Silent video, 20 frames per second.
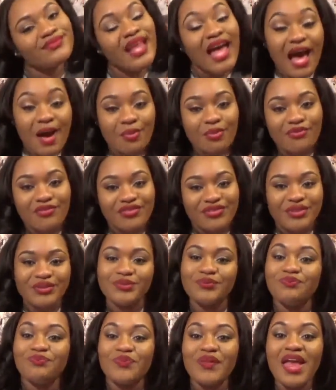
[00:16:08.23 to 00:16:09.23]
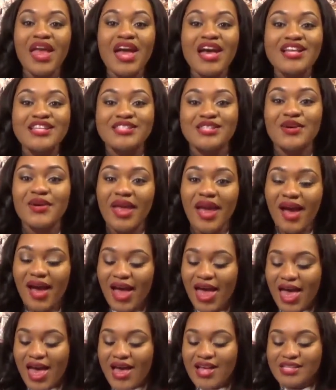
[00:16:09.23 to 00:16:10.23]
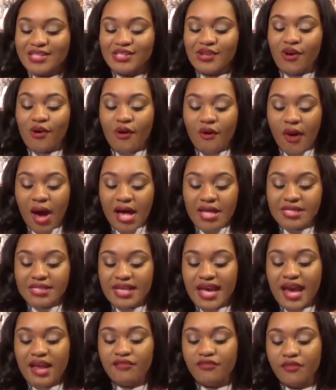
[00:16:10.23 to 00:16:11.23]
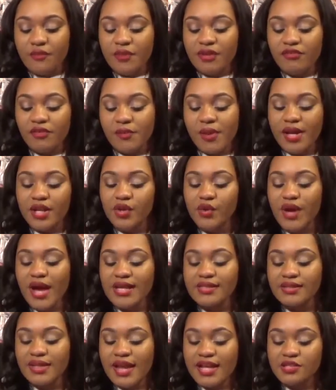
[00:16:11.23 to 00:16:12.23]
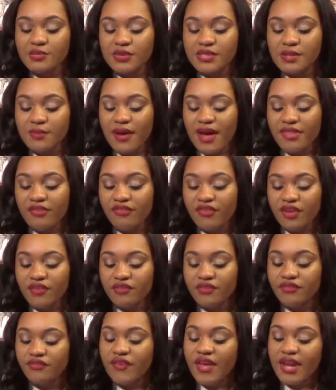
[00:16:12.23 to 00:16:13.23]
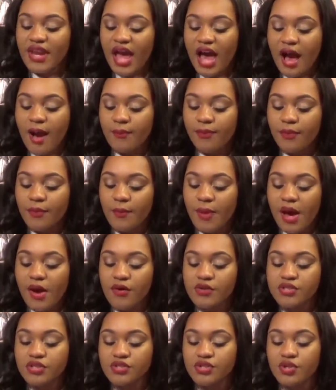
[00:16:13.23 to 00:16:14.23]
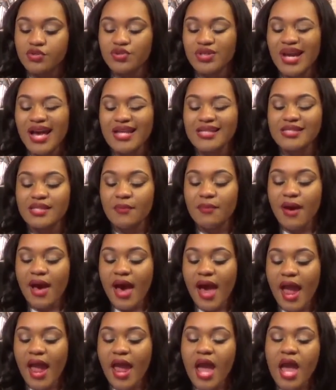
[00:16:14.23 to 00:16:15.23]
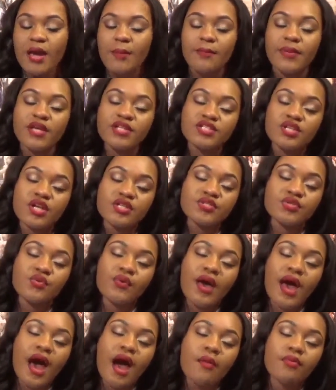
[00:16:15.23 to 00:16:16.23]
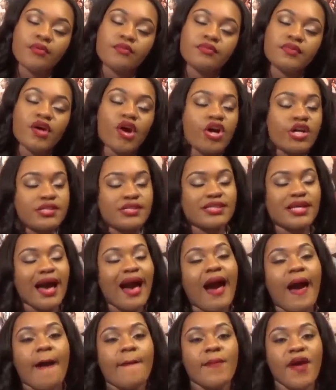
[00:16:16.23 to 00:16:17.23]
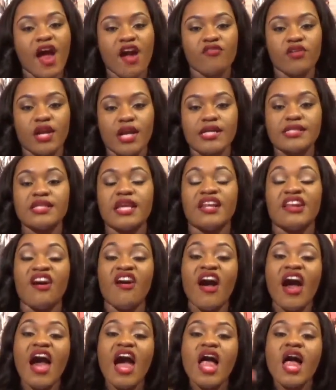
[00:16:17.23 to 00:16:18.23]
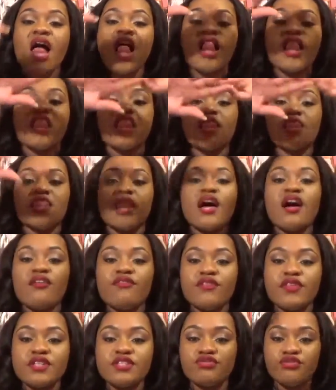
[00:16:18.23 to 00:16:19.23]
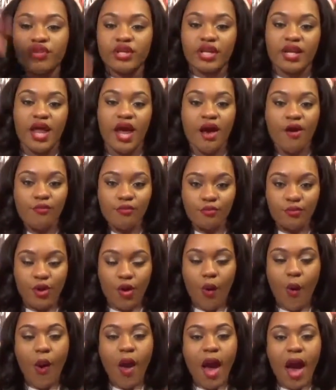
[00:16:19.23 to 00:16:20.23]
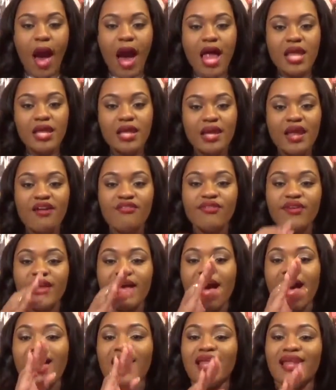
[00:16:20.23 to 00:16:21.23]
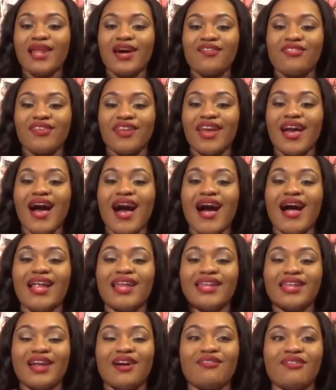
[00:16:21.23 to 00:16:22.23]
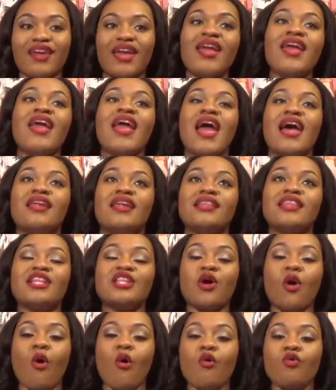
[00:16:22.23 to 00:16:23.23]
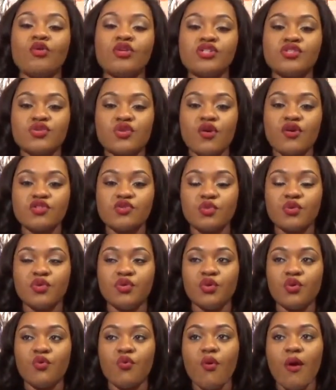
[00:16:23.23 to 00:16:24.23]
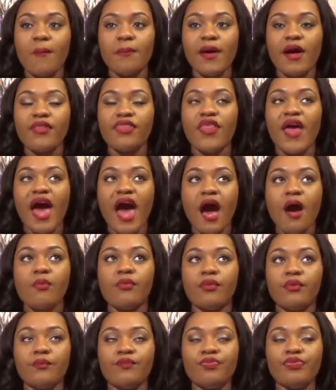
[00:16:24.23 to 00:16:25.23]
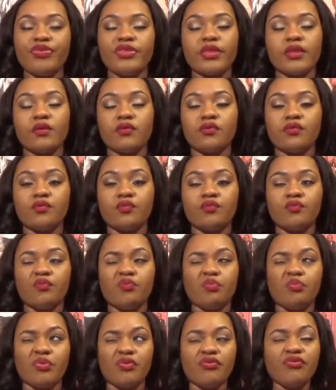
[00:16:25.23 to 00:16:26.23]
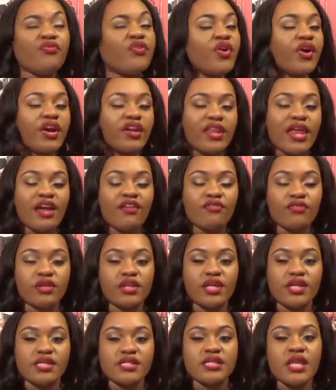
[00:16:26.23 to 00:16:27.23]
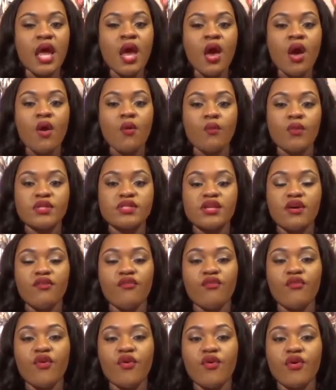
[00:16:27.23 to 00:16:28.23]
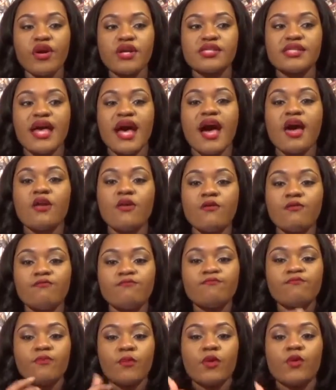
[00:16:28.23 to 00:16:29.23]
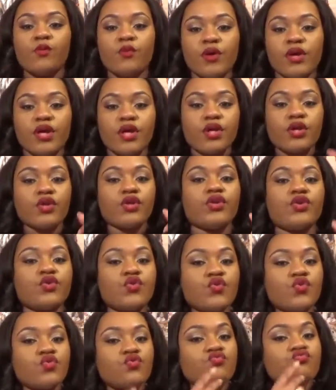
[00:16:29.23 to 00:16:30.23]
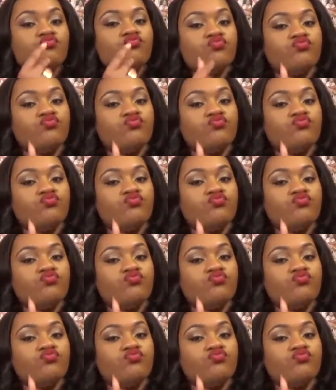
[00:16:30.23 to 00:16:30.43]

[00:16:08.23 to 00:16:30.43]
album review. So yeah, so aside from me reminding you guys last week to buy the Fan of a Fan album, I also told you guys to buy Big Sean's new album, Dark Sky Paradise. Now I love this freaking album, yo. I love it, I love it, I love it. And I think the only songs we knew about the album before it like released was, of course, I Don't With You